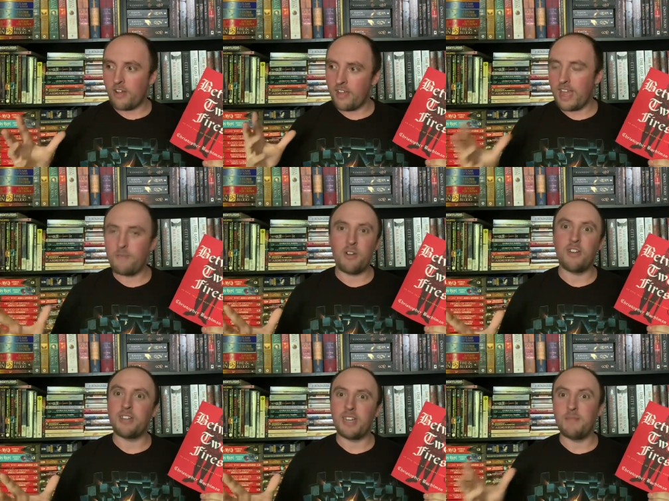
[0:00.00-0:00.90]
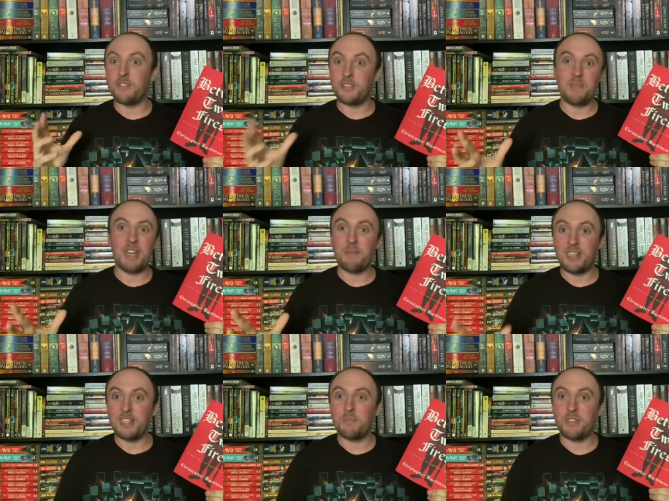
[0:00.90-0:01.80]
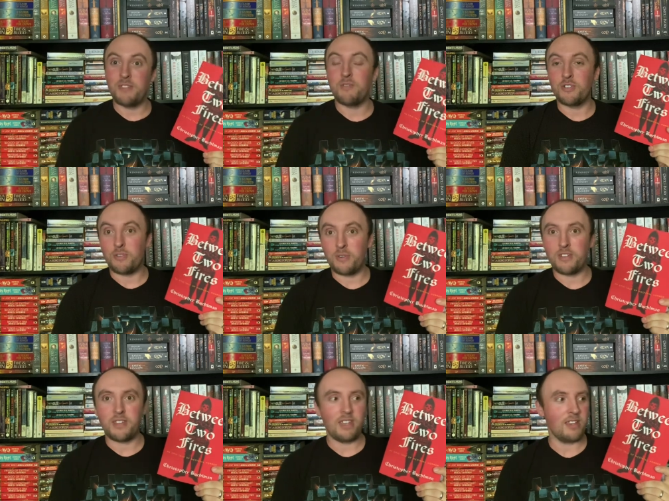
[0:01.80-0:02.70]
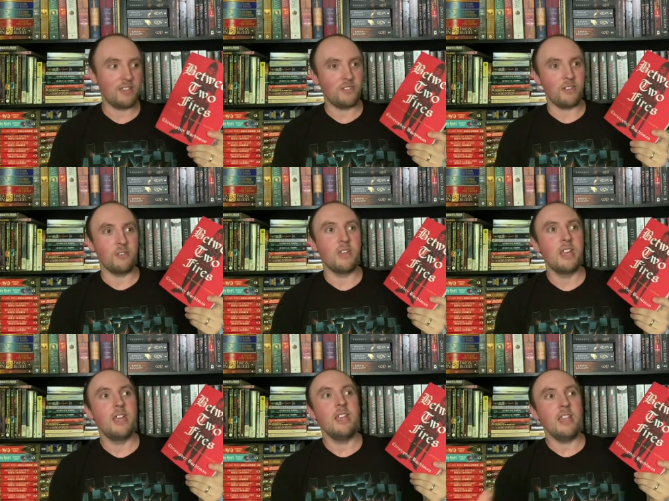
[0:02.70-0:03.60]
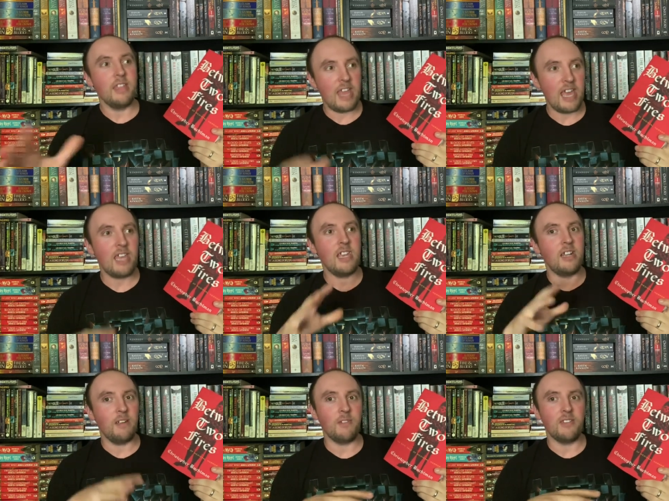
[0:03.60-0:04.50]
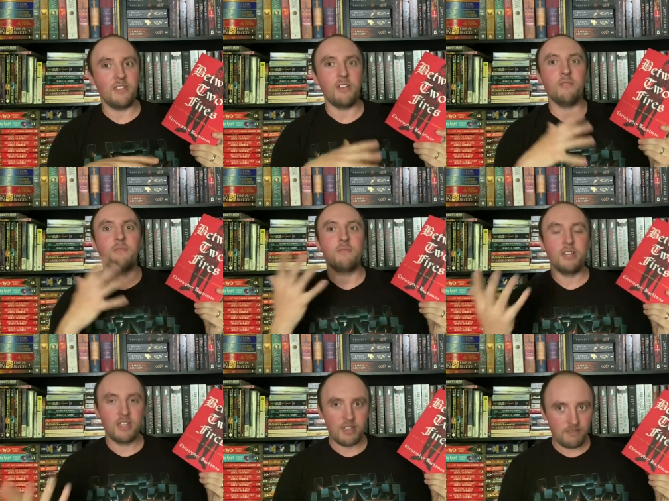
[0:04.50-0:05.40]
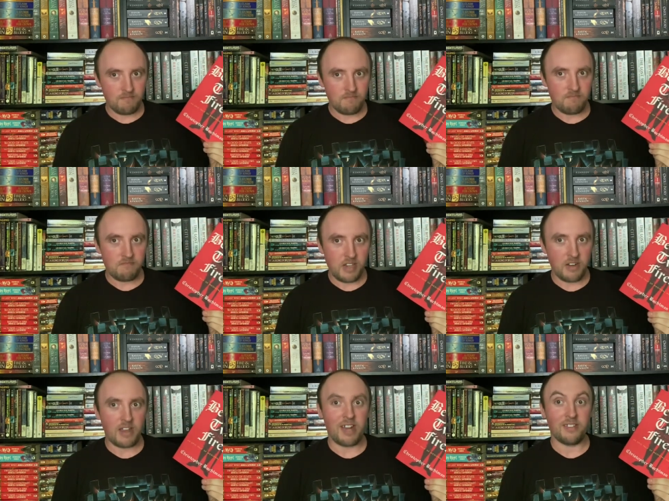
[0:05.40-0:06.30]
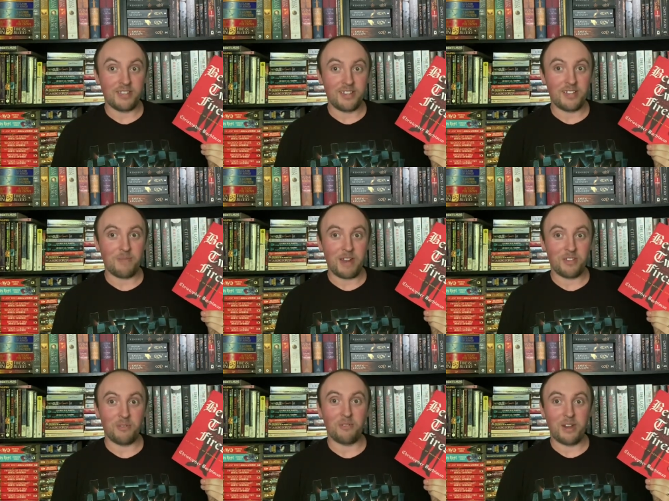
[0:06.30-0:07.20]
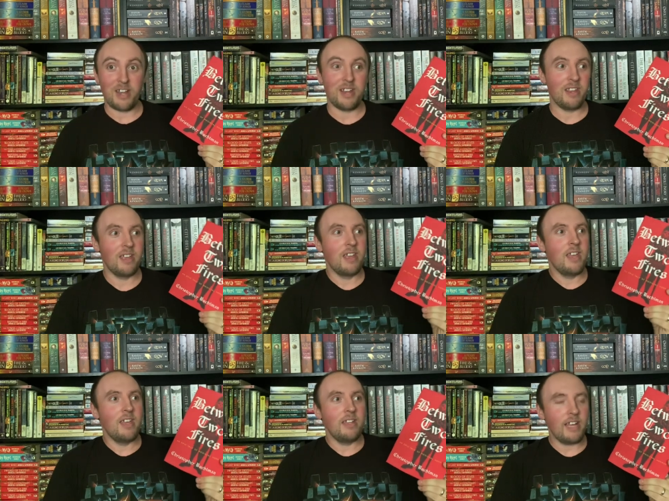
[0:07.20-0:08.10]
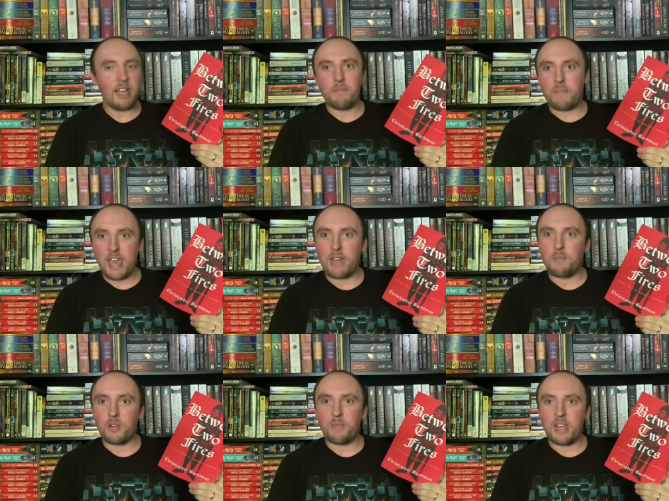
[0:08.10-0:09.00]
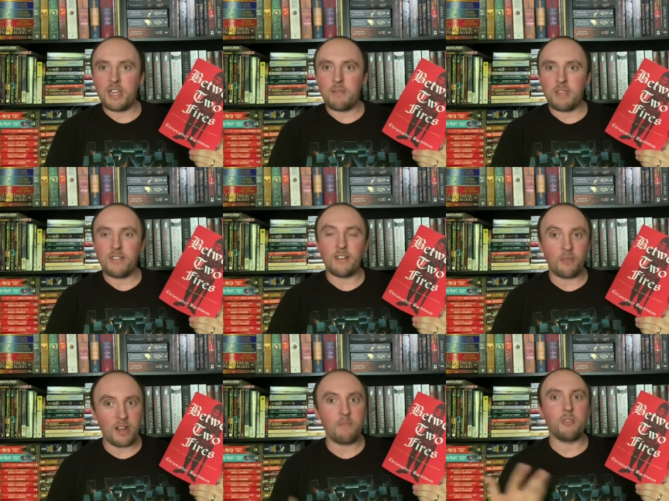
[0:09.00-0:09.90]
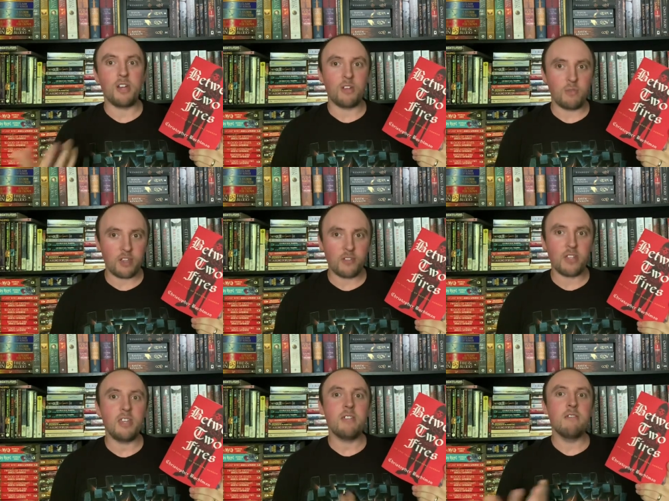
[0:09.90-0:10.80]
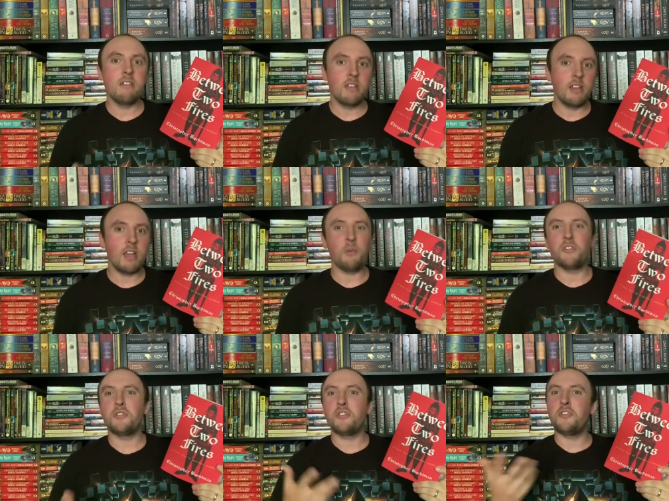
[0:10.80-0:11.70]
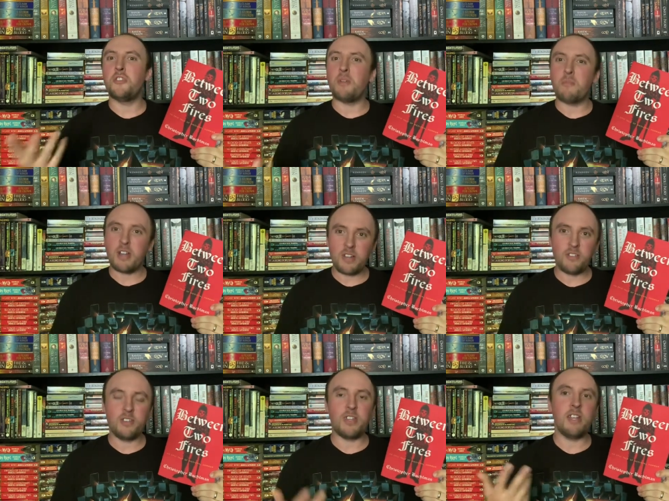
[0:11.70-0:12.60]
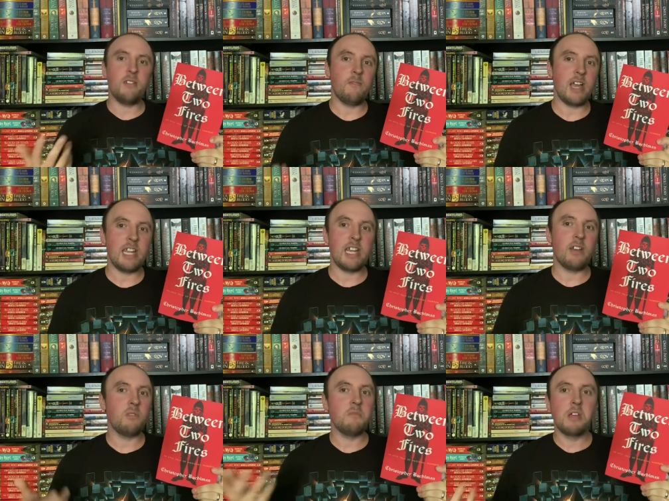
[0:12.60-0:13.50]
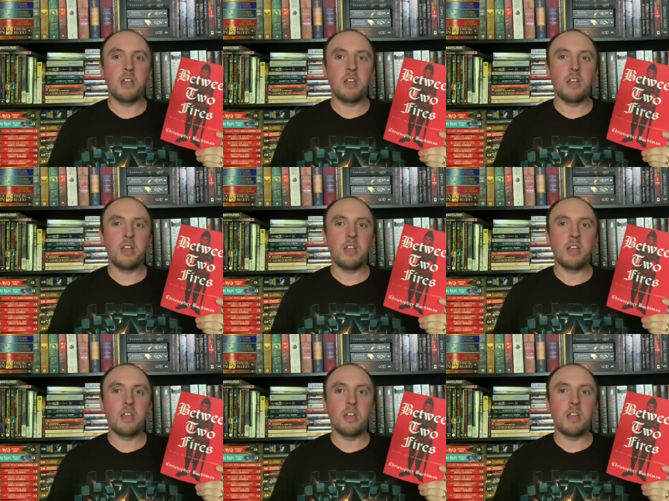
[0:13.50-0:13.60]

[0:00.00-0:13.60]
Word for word: have a hard time suspending my disbelief for stories like this. So that in and of itself, you know, kind of leads to my lower rating. Not a bad book by any means. I read it pretty quickly. I was somewhat interested to find out